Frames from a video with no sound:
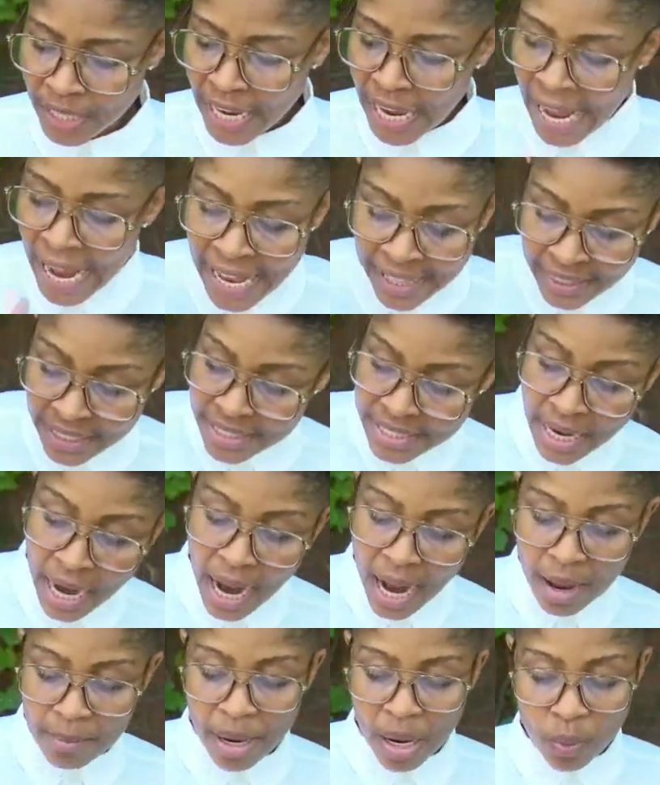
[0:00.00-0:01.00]
At the
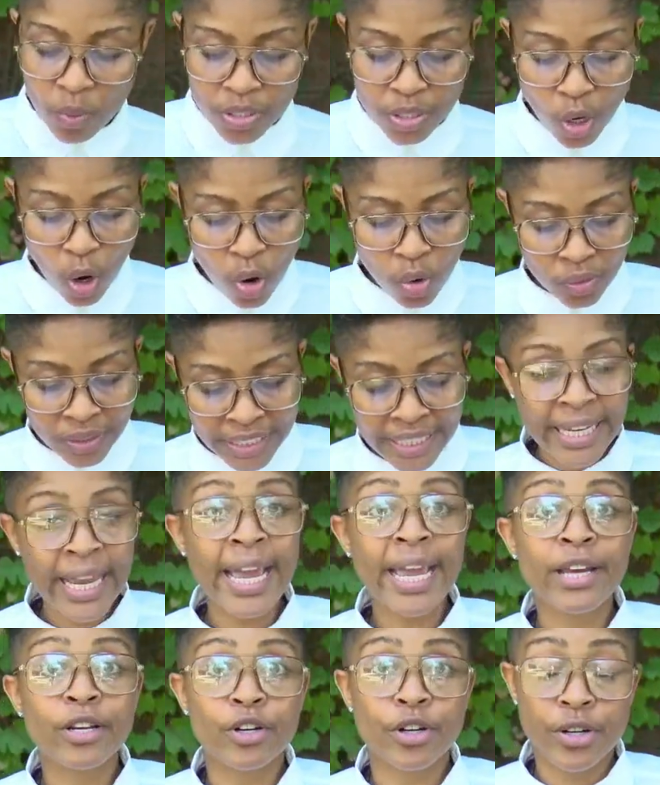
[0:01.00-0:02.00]
time, I was only
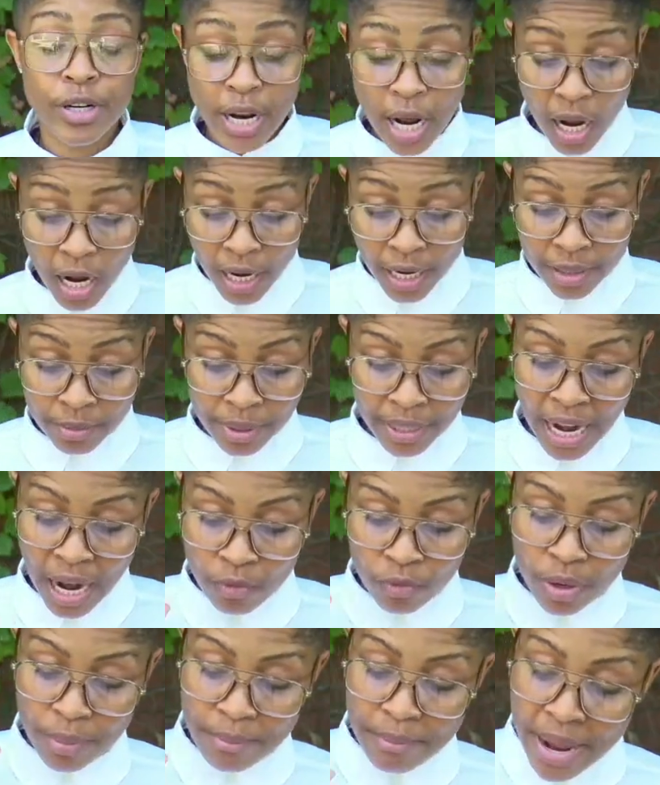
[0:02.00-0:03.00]
8 or 9, but I
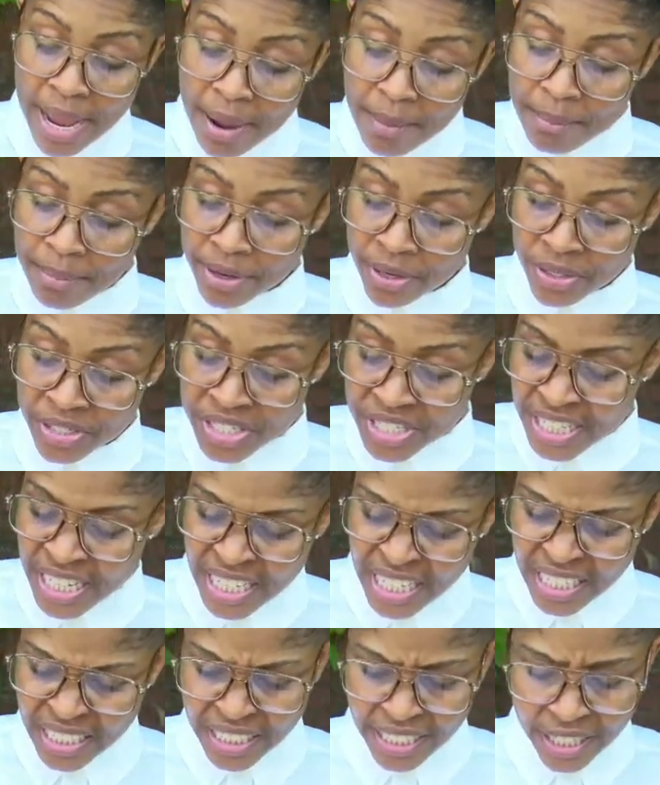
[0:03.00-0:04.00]
remember
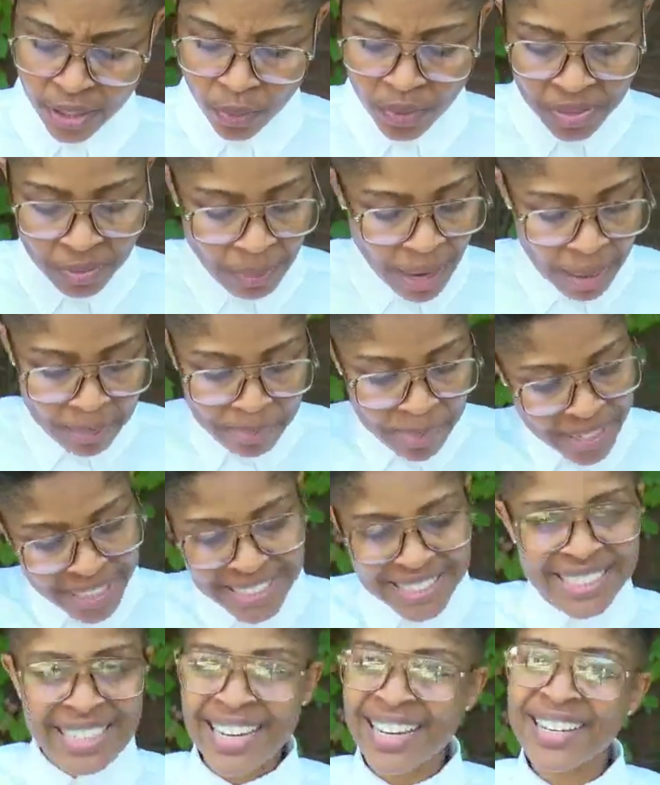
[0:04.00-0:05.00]
sitting there with my
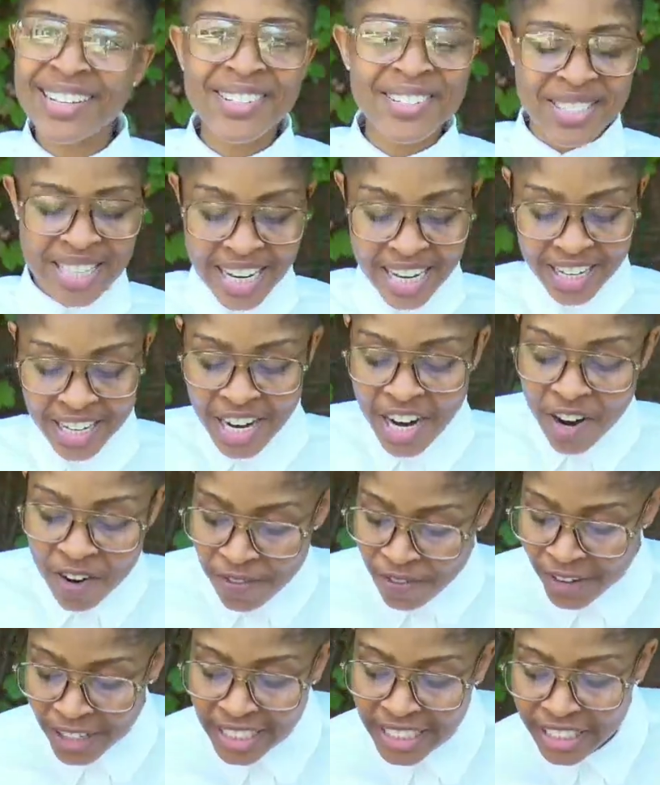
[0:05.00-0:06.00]
pigtails and
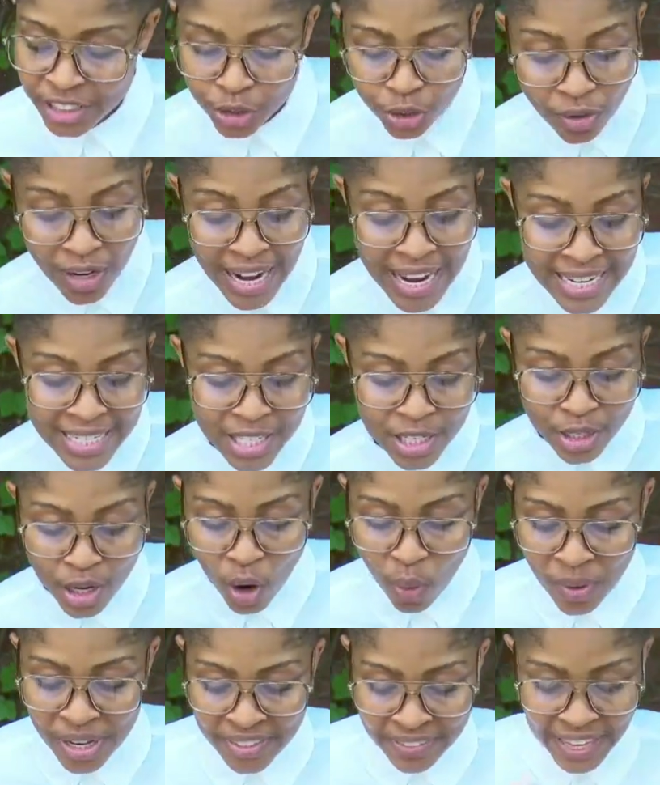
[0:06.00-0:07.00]
frilly dress,
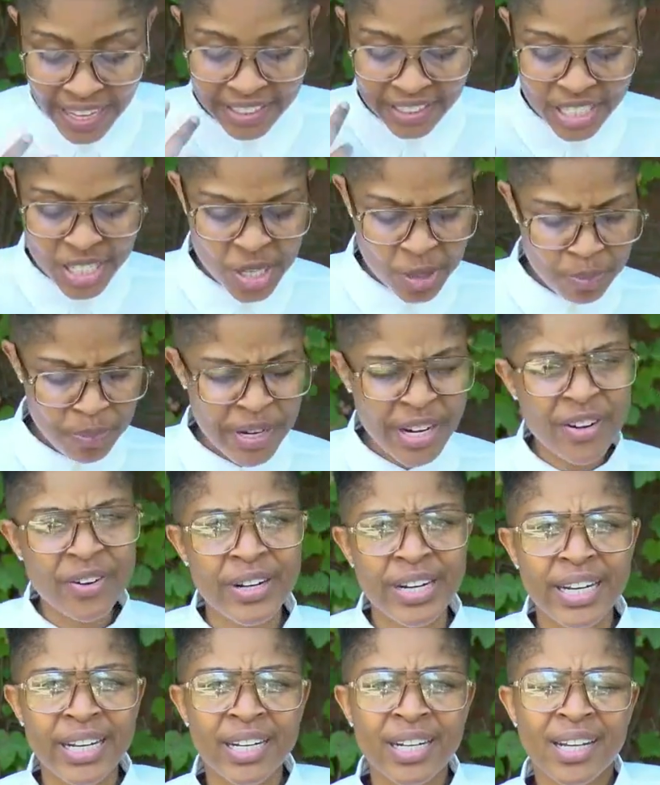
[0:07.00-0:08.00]
knowing that the
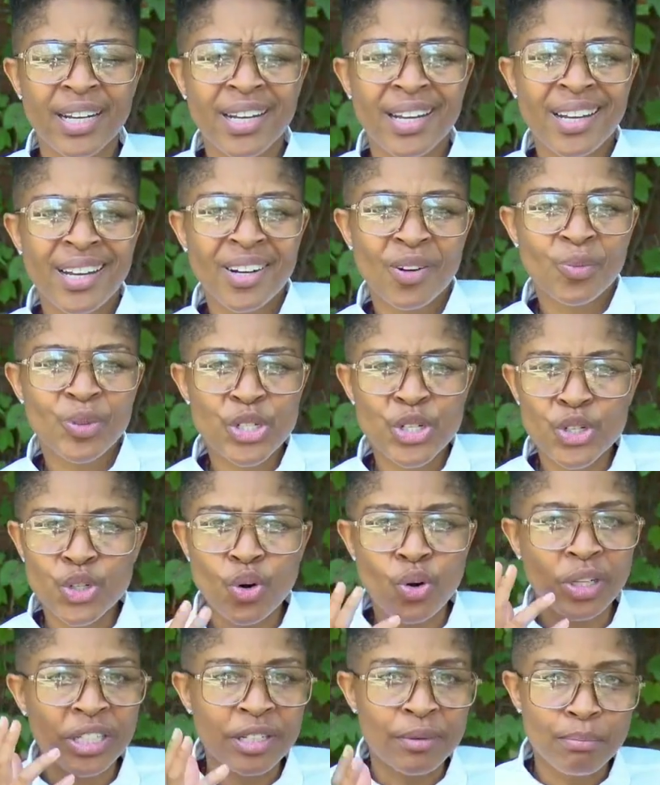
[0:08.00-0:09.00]
Spirit was
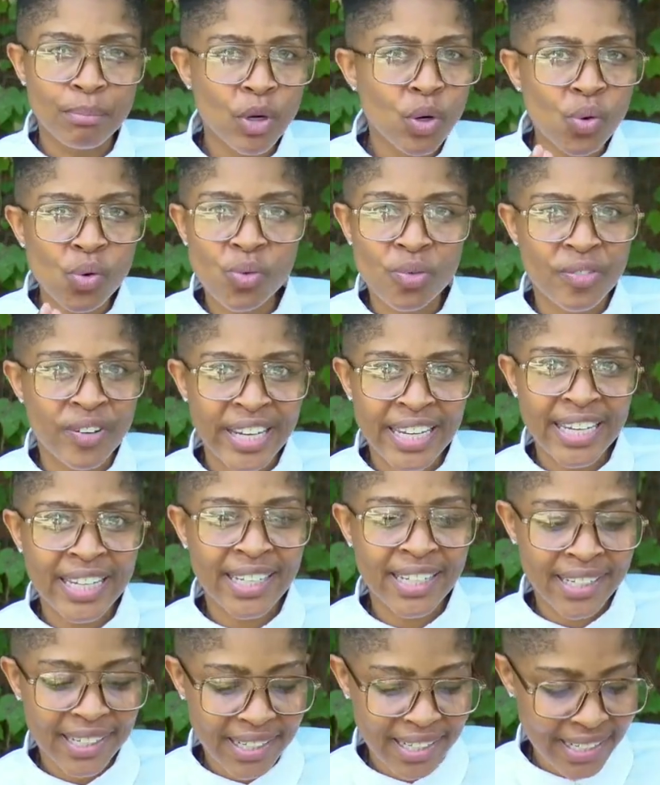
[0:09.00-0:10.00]
surely moving
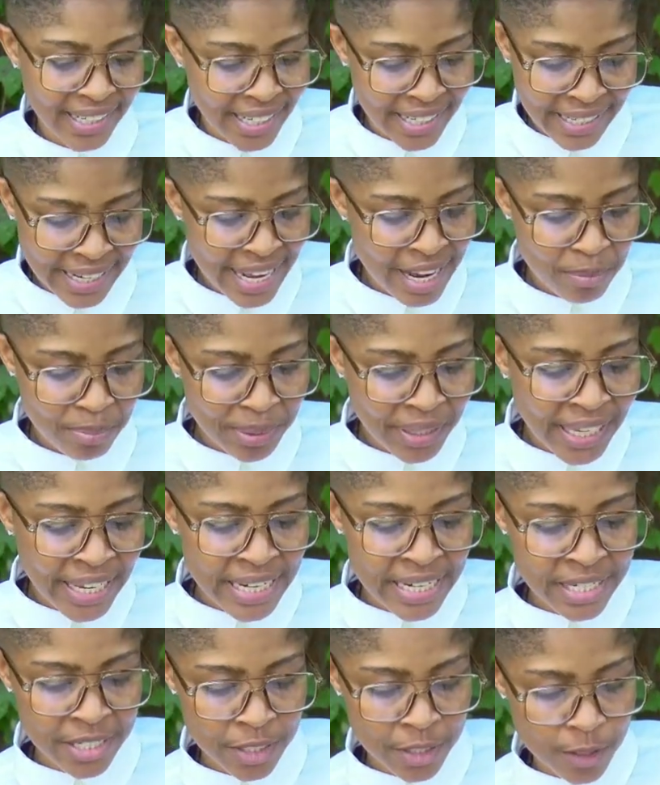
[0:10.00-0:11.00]
in that
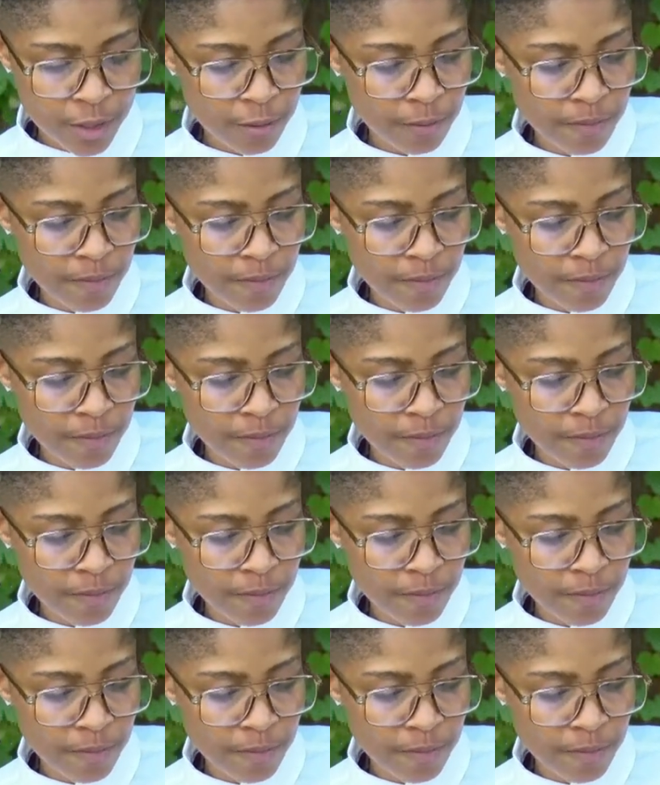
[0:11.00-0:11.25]
place.